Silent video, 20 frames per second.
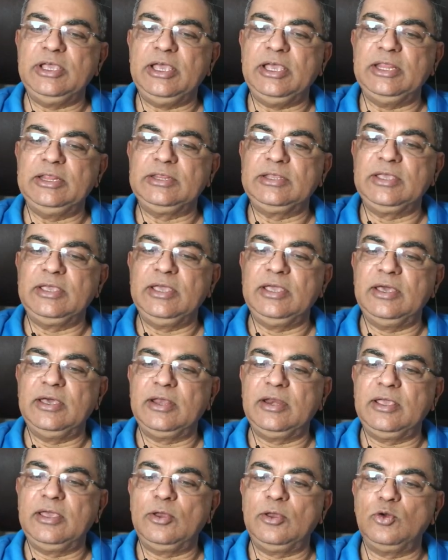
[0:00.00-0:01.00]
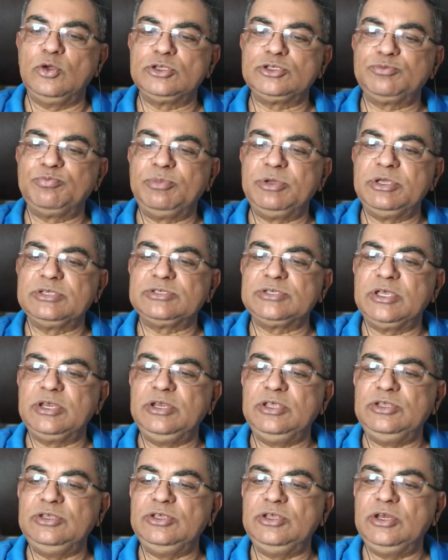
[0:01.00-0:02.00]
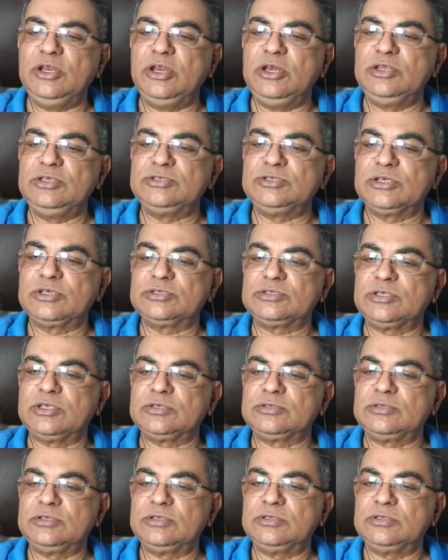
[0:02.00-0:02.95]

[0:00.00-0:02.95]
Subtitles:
healthcare, aerospace and engineering sectors.